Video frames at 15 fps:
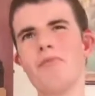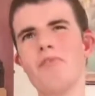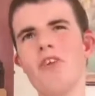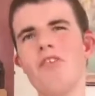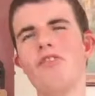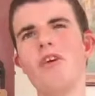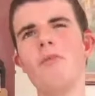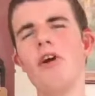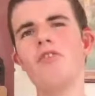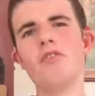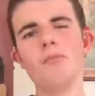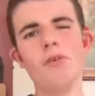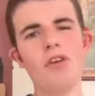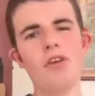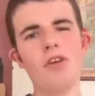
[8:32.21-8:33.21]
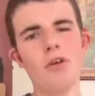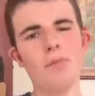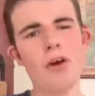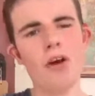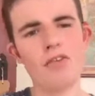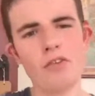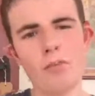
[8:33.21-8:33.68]
£700 million
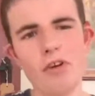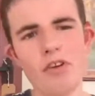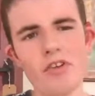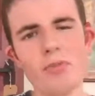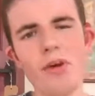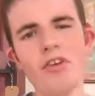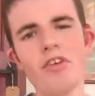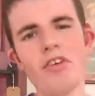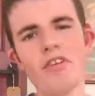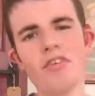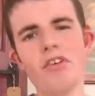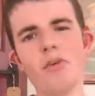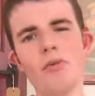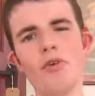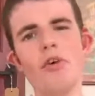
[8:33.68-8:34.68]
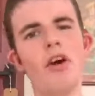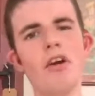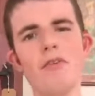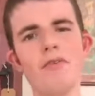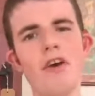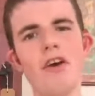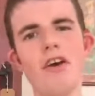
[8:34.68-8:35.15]
that's being spent does seem
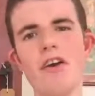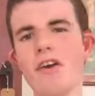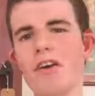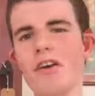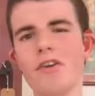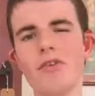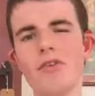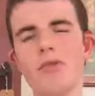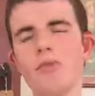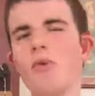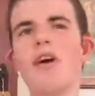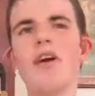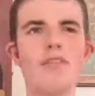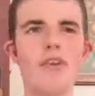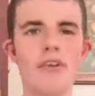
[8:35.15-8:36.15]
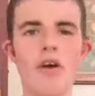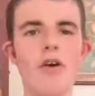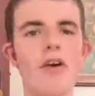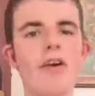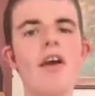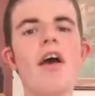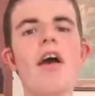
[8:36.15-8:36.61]
quite vague. It's where is it
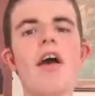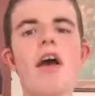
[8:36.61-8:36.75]
going?